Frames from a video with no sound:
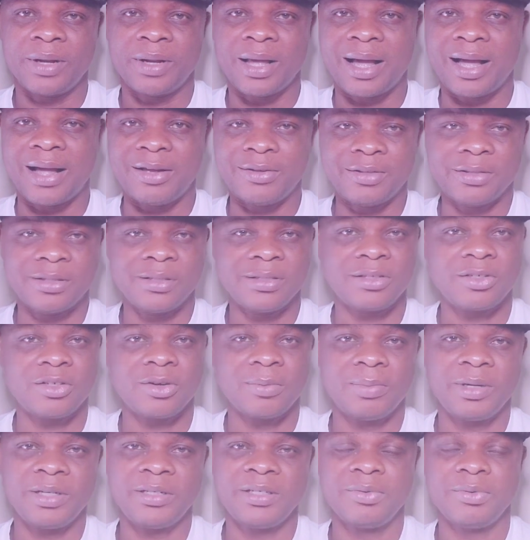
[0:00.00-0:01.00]
houses
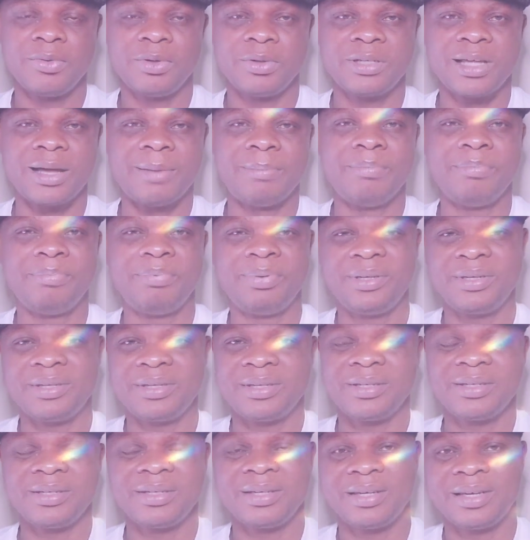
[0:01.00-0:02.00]
submerged in water,
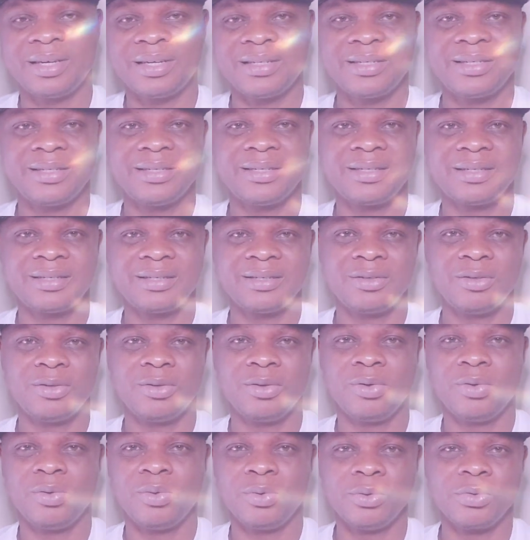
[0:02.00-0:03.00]
businesses, you
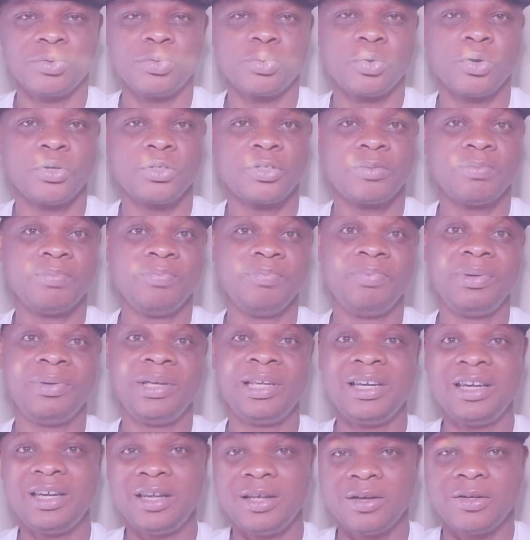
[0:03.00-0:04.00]
know, goods worth
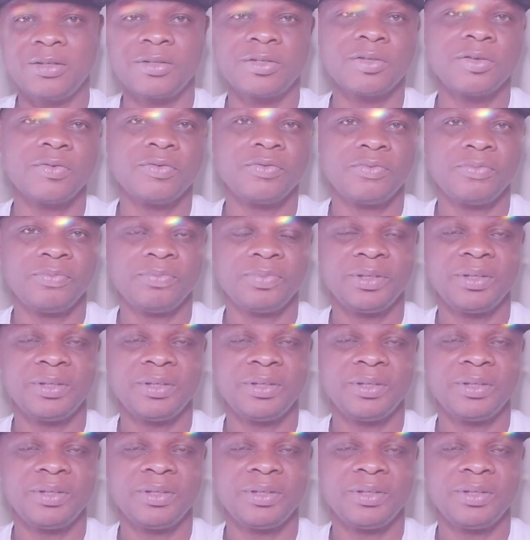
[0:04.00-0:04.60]
billions of